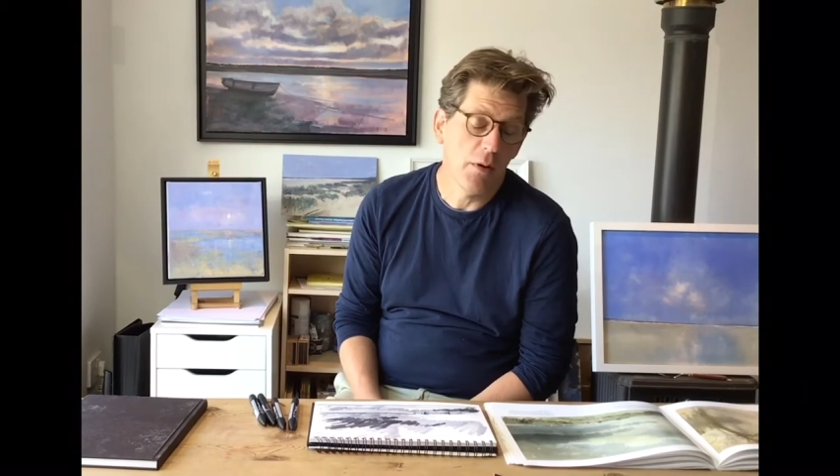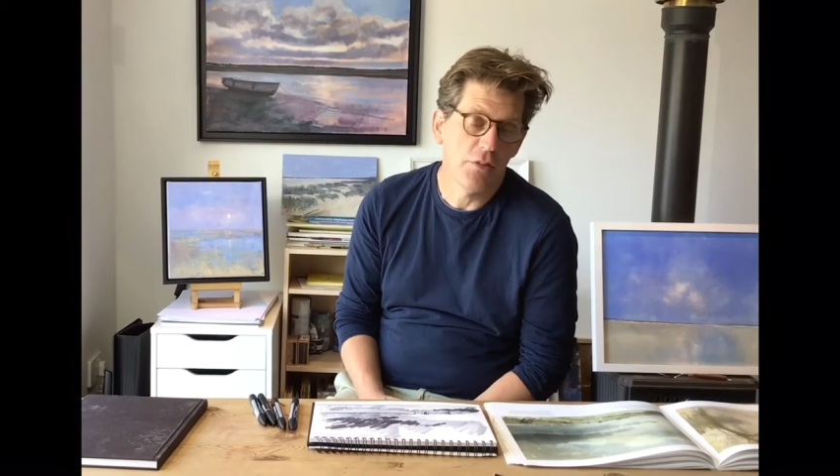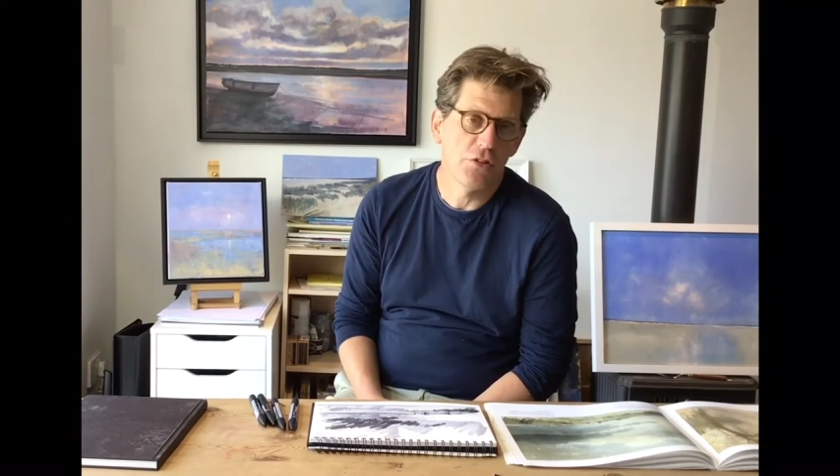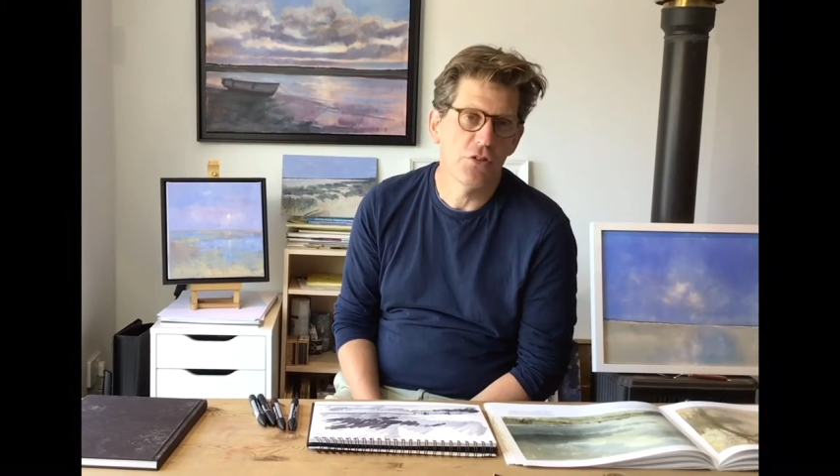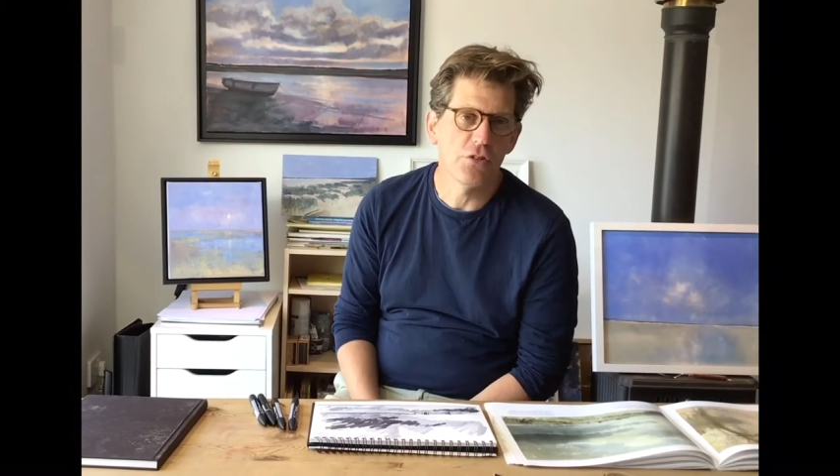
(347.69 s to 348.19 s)

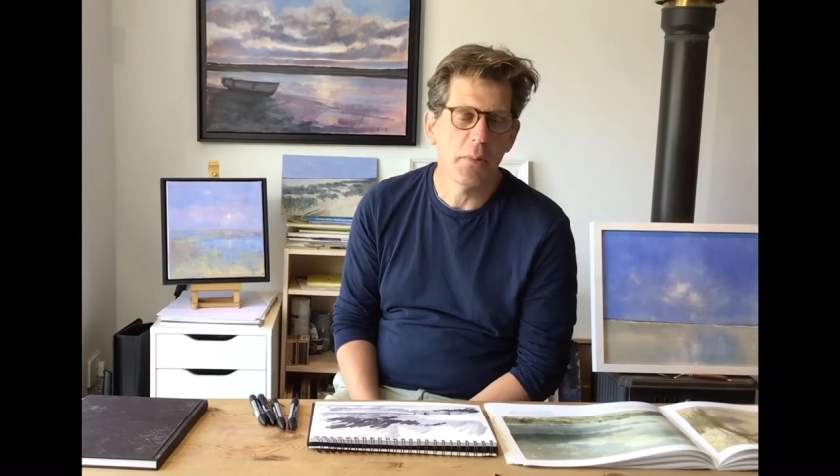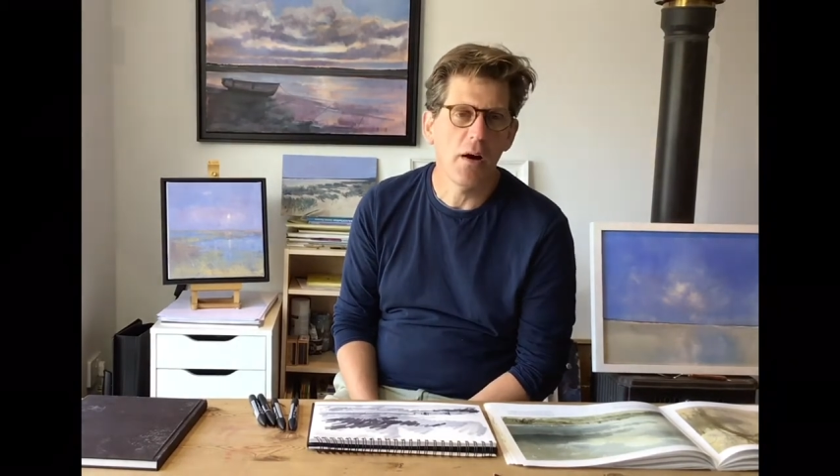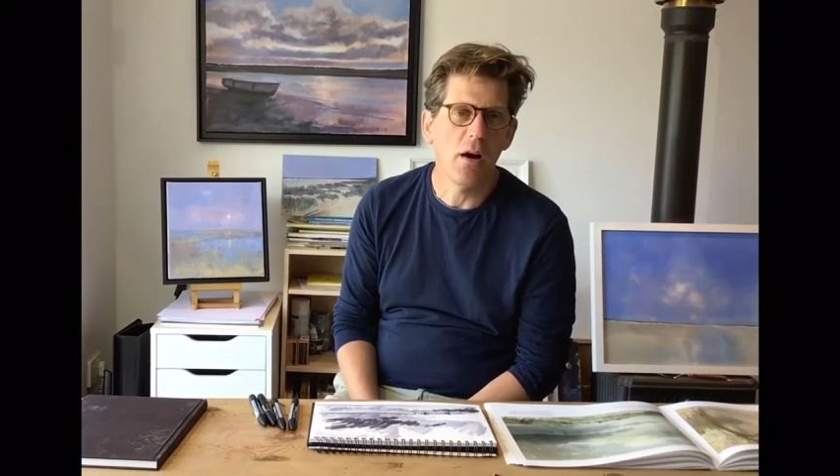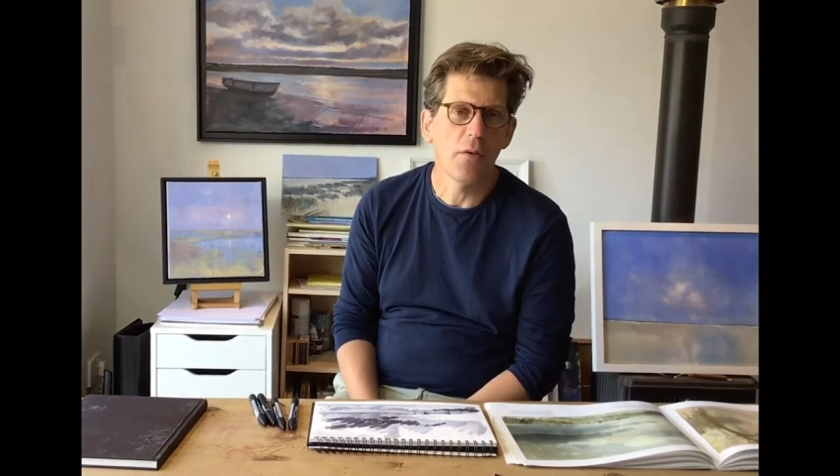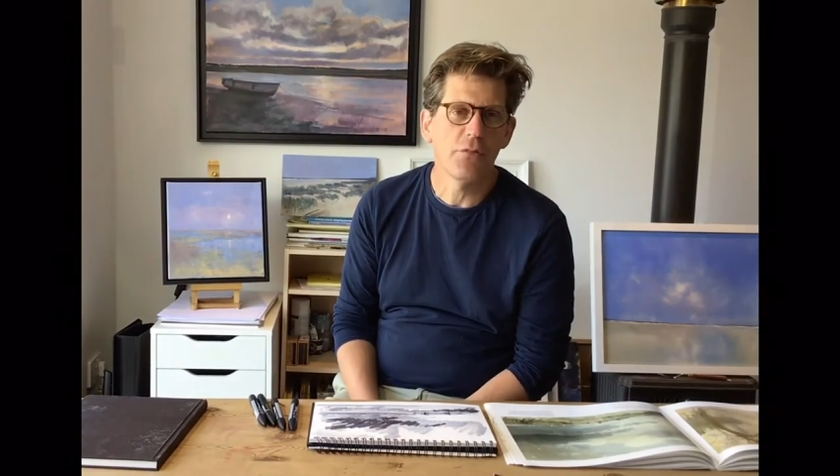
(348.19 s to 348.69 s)
as usual,
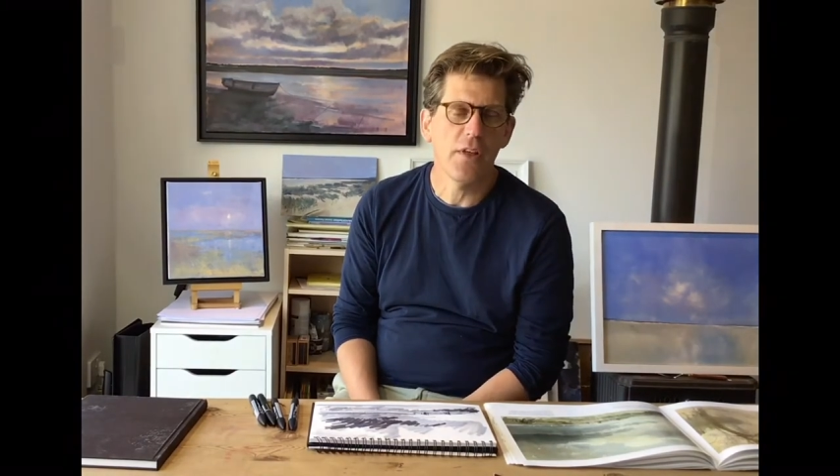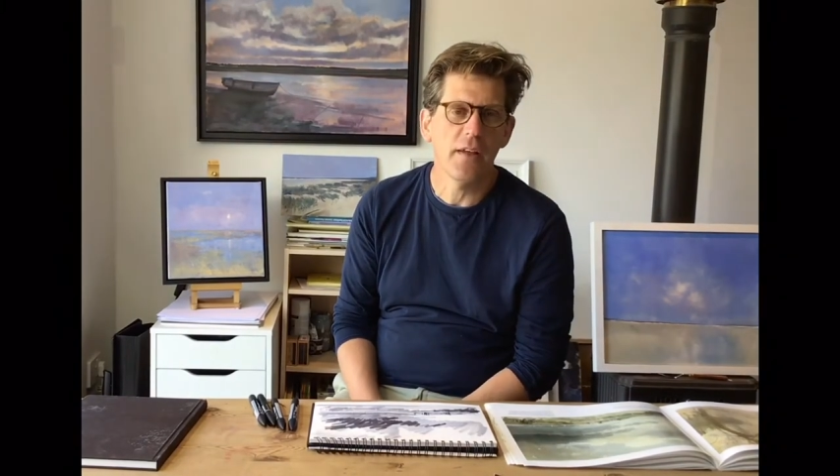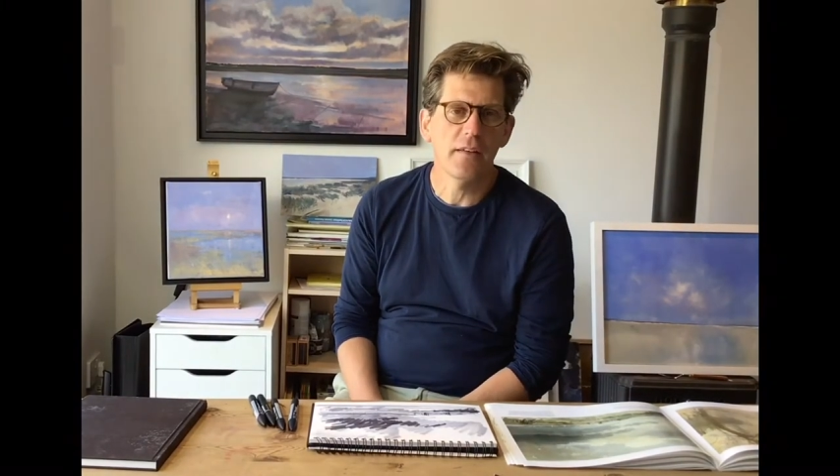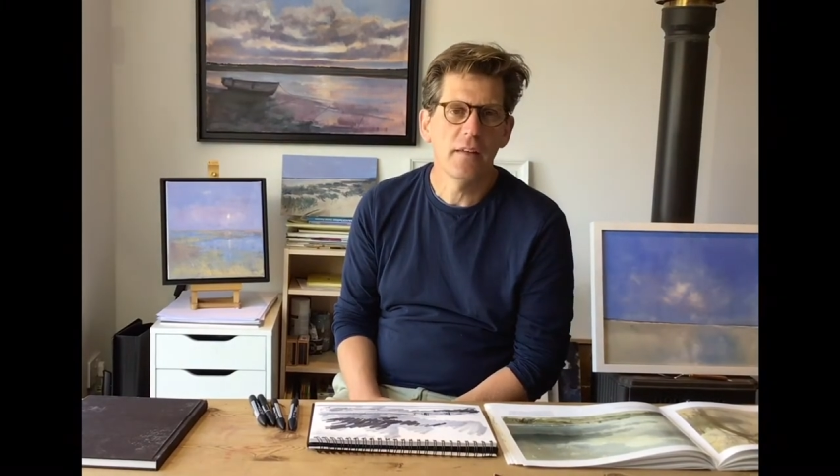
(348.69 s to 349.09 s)
about 10:30,